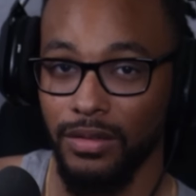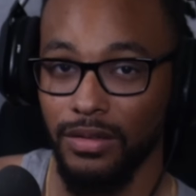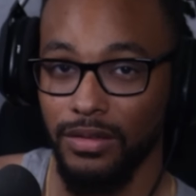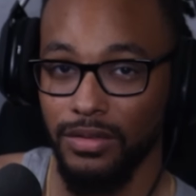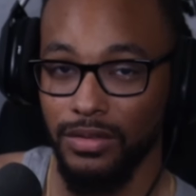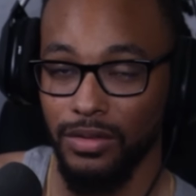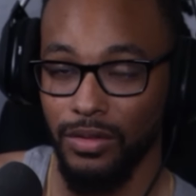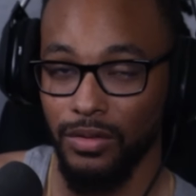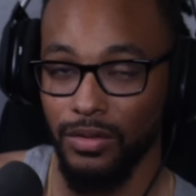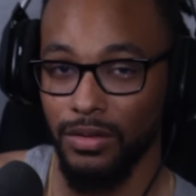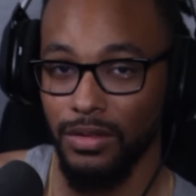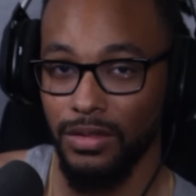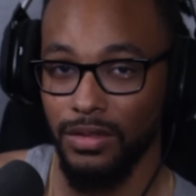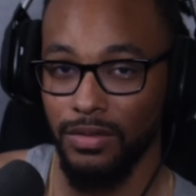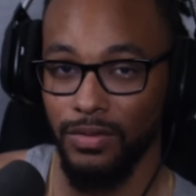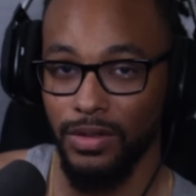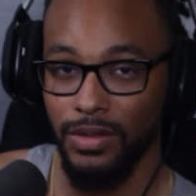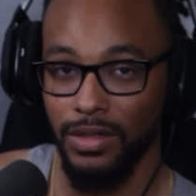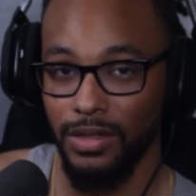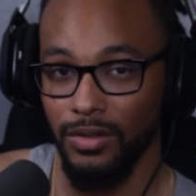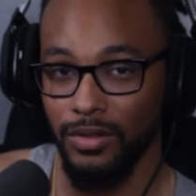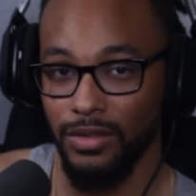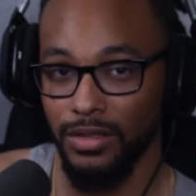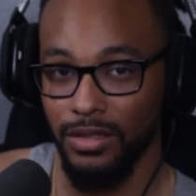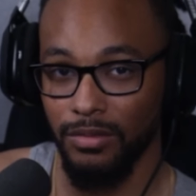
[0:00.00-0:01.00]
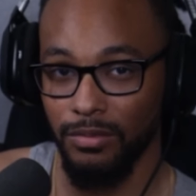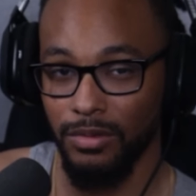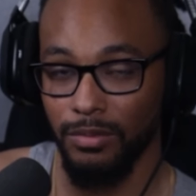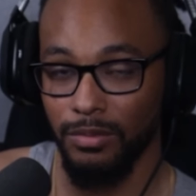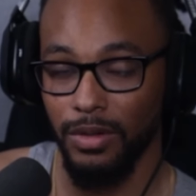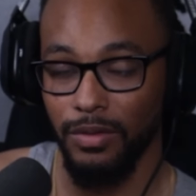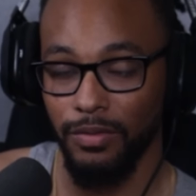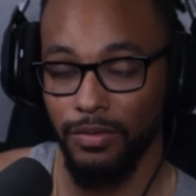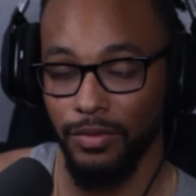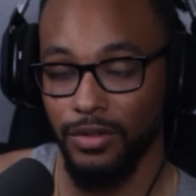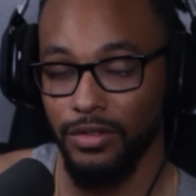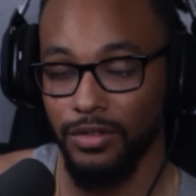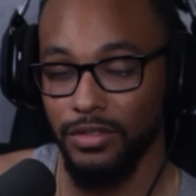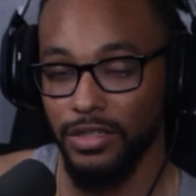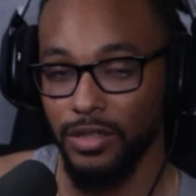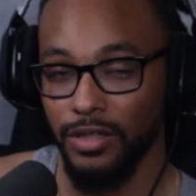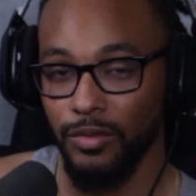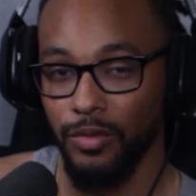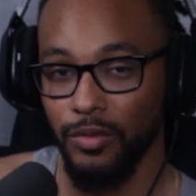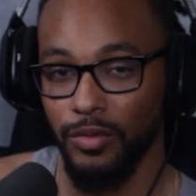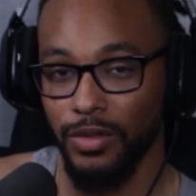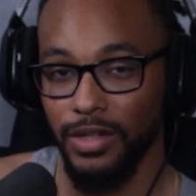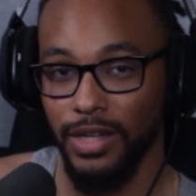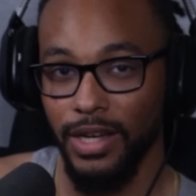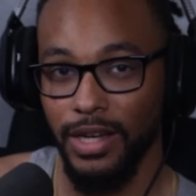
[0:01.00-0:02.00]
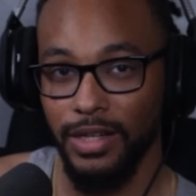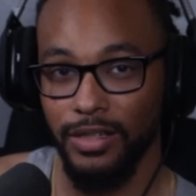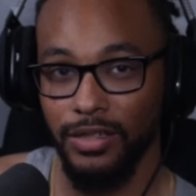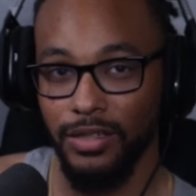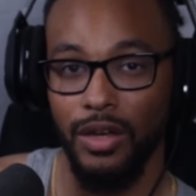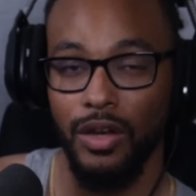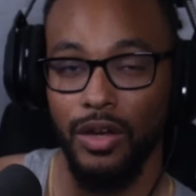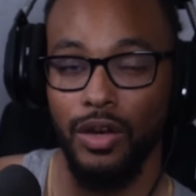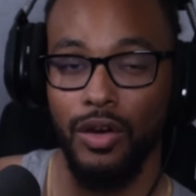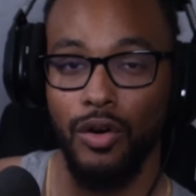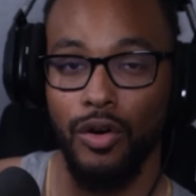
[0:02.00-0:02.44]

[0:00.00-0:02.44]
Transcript: So this video is going to be my first genuine reaction.